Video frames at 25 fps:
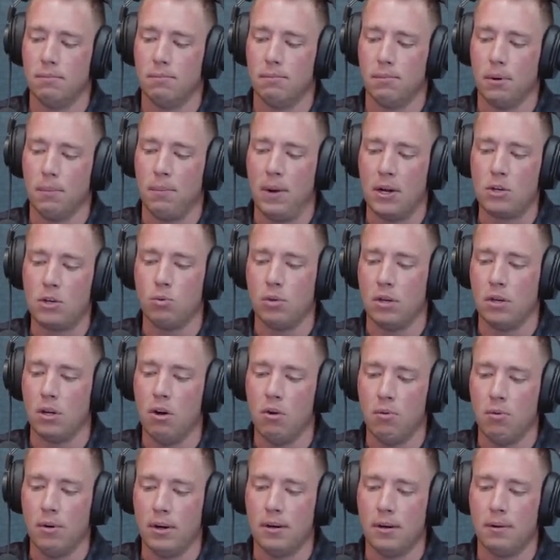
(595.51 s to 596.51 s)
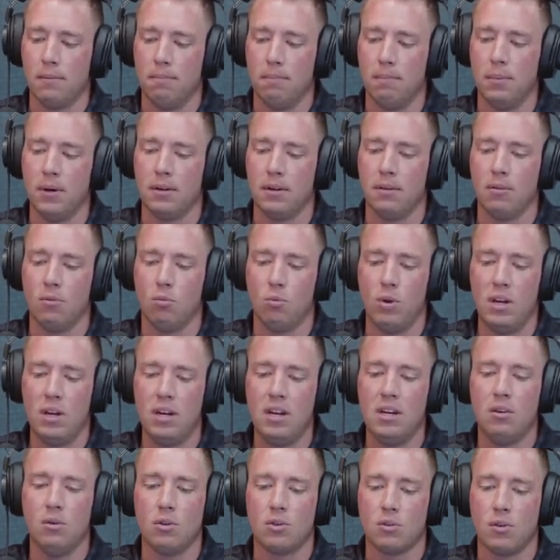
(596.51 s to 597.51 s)
perpetually going, but we
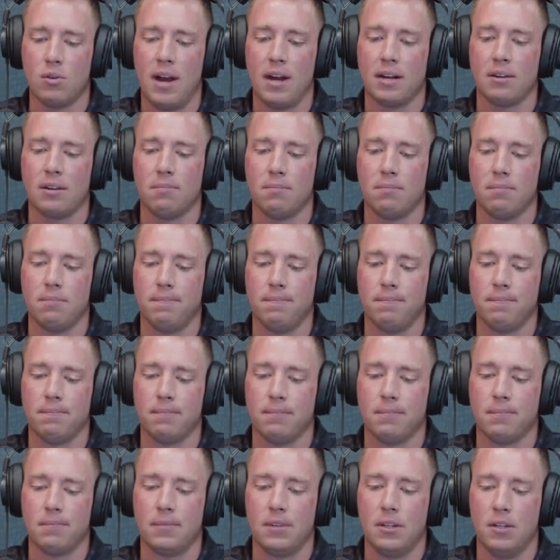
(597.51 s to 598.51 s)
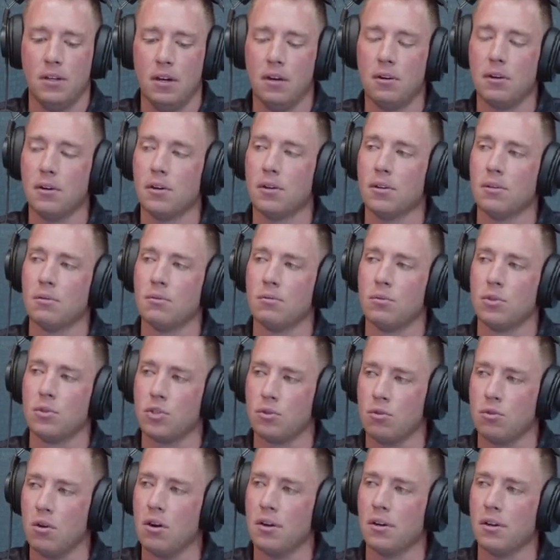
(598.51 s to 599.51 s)
need to attract younger,
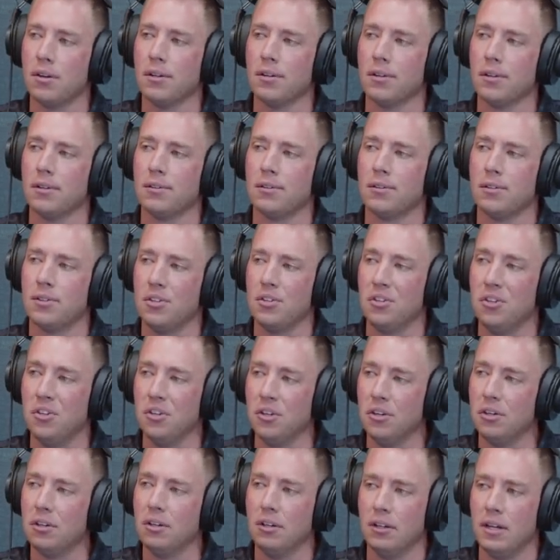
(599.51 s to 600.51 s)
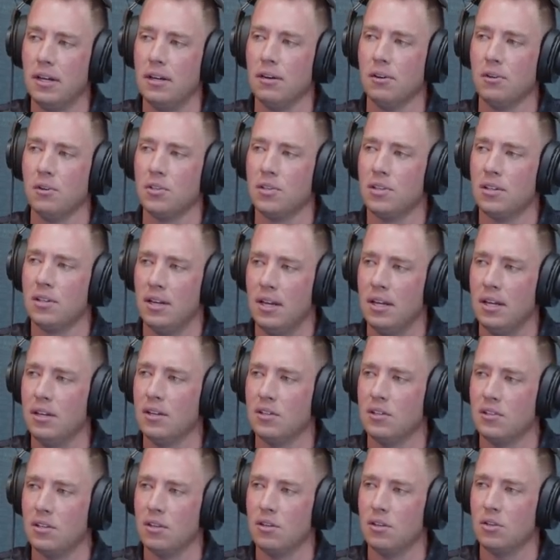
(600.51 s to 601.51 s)
stronger, good leaders in
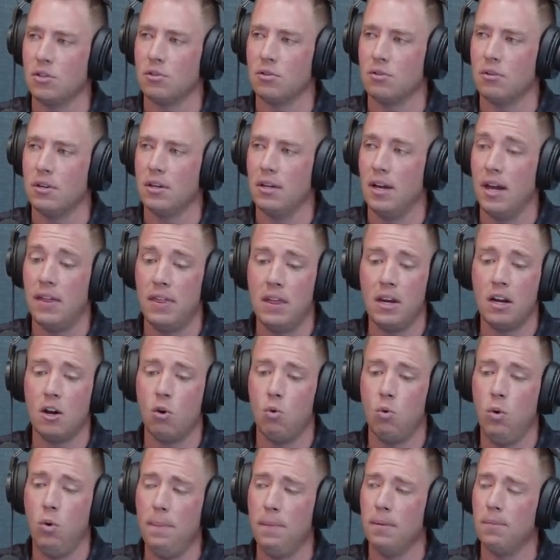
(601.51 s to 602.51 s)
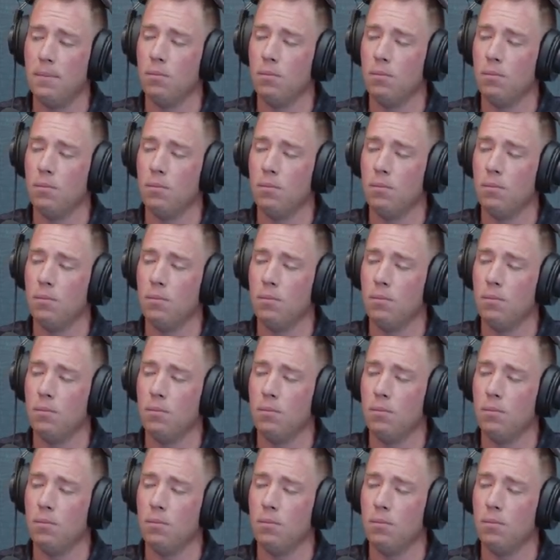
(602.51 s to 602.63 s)
this industry and then equip them